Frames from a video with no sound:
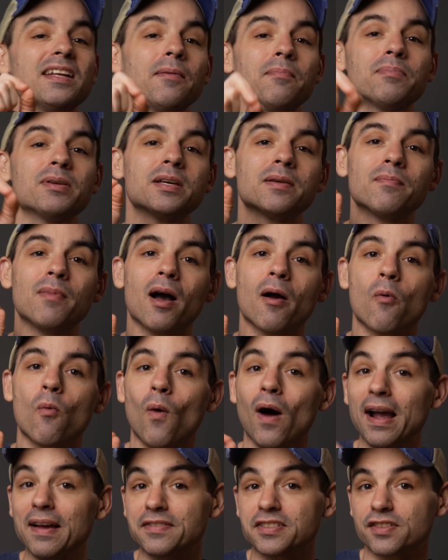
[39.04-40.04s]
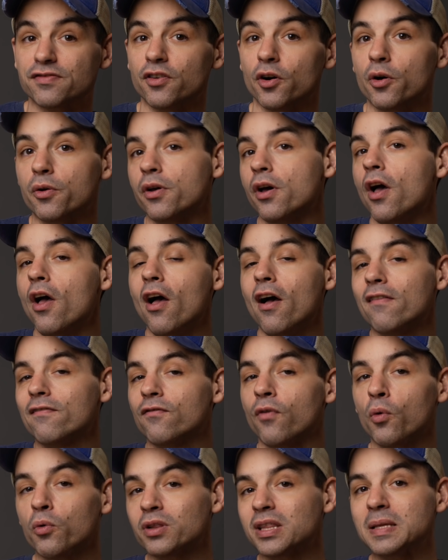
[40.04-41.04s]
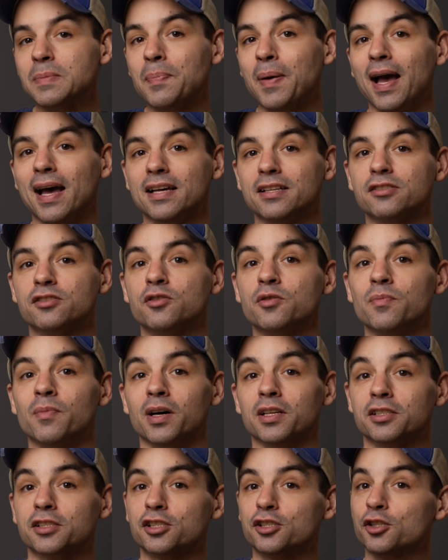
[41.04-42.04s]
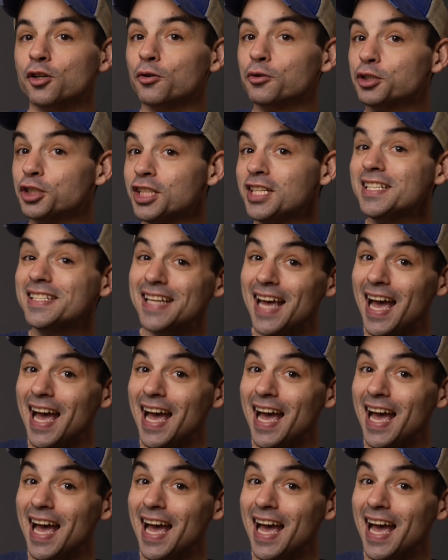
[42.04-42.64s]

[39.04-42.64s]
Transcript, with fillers: up being my wife's phone for the past two months. So she's